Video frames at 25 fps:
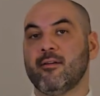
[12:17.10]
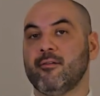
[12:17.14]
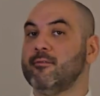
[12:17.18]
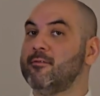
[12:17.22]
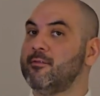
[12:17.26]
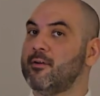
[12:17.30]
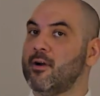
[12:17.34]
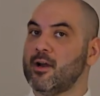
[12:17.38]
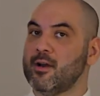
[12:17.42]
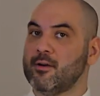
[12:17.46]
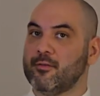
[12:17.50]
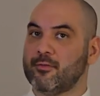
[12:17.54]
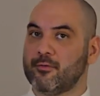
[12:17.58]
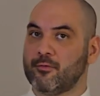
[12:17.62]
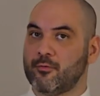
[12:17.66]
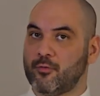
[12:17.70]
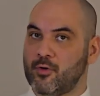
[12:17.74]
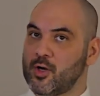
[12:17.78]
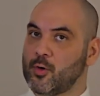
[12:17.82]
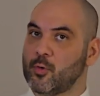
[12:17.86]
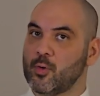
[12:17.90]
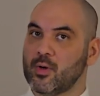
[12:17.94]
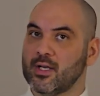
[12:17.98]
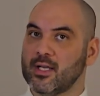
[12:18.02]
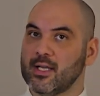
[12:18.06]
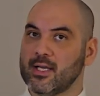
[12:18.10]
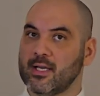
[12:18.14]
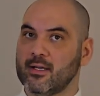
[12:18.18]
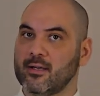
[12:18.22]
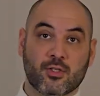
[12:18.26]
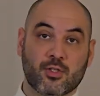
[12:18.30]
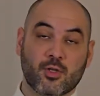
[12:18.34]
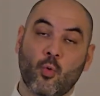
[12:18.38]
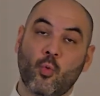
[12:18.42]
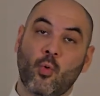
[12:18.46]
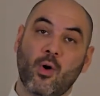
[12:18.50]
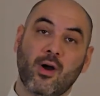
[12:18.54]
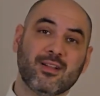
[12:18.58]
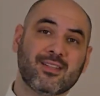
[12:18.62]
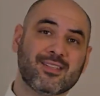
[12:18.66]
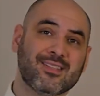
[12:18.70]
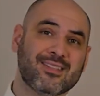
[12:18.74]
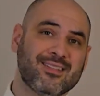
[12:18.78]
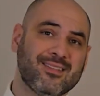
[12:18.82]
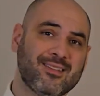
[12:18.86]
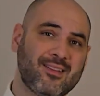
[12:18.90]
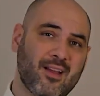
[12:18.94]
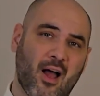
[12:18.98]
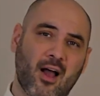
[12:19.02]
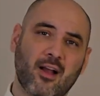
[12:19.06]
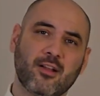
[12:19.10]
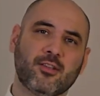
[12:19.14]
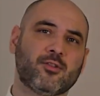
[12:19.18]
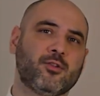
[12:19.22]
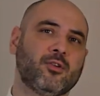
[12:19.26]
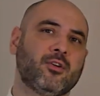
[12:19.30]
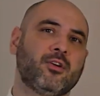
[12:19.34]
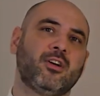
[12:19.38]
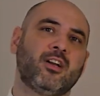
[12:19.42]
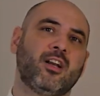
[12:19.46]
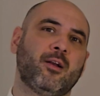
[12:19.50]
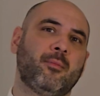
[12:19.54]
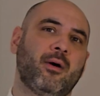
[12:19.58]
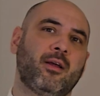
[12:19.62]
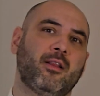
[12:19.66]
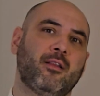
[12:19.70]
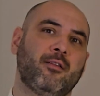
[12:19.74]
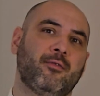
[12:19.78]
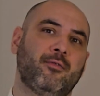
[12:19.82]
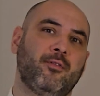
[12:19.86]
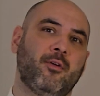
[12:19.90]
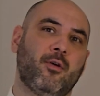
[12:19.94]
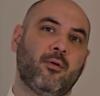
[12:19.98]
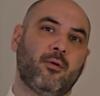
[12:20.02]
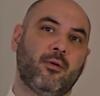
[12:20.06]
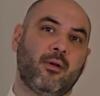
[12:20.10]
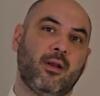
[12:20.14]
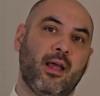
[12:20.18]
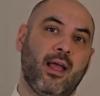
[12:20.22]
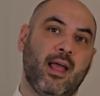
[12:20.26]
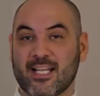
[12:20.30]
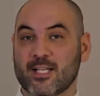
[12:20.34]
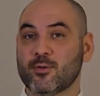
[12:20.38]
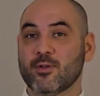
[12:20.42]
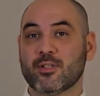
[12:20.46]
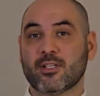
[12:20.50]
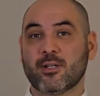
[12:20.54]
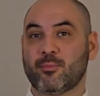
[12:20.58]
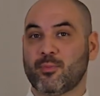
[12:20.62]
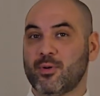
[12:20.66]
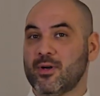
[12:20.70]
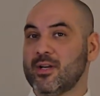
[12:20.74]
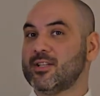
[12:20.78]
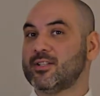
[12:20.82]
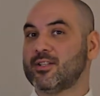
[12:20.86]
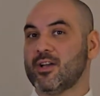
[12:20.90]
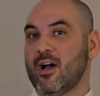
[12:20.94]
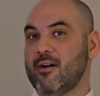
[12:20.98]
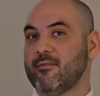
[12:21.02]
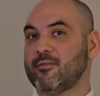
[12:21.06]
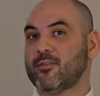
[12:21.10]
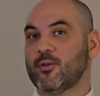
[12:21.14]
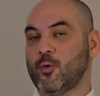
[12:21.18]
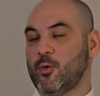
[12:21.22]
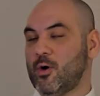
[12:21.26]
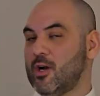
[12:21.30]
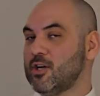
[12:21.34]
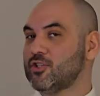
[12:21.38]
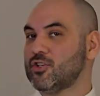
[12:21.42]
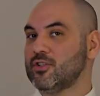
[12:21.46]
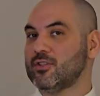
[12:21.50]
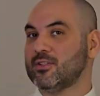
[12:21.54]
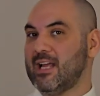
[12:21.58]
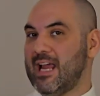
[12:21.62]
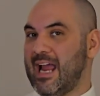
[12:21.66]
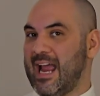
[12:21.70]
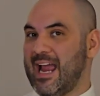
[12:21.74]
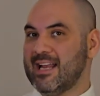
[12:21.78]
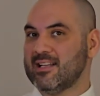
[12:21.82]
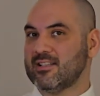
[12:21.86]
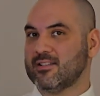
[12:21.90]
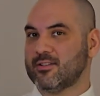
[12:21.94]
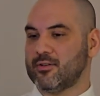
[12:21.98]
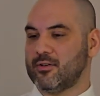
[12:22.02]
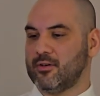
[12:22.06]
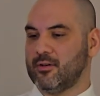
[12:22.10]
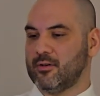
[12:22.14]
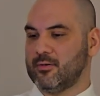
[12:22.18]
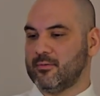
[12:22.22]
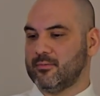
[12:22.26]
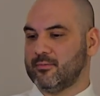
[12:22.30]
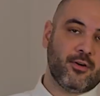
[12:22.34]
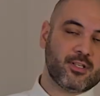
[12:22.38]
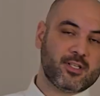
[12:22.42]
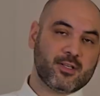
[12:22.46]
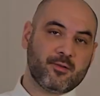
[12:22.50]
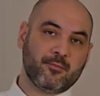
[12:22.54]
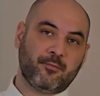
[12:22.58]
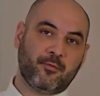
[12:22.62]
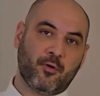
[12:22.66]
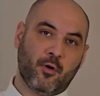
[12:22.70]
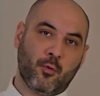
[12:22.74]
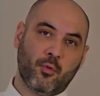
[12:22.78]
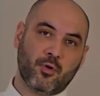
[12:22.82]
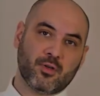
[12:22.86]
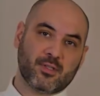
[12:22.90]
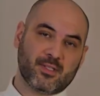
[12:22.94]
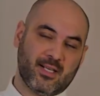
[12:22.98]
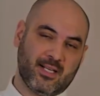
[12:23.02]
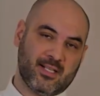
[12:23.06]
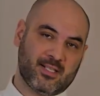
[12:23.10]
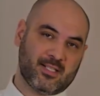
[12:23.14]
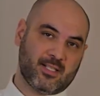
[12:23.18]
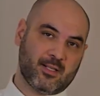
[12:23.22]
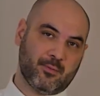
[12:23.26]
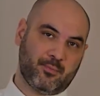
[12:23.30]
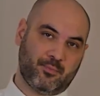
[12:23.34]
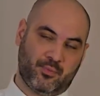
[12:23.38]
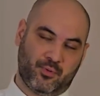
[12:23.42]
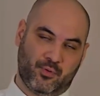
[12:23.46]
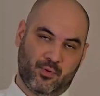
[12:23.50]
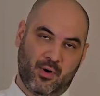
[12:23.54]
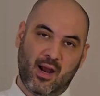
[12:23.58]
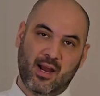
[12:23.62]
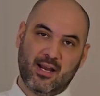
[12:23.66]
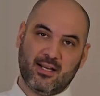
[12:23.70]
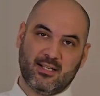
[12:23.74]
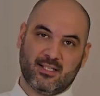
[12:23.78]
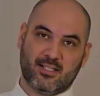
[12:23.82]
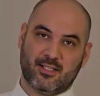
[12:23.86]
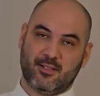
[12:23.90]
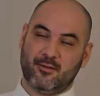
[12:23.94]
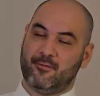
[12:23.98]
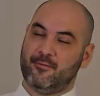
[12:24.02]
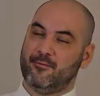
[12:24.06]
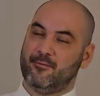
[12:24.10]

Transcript: very frequently. So what's not so good about the phone? This was a pretty tough question to answer. First and foremost, it's the price. The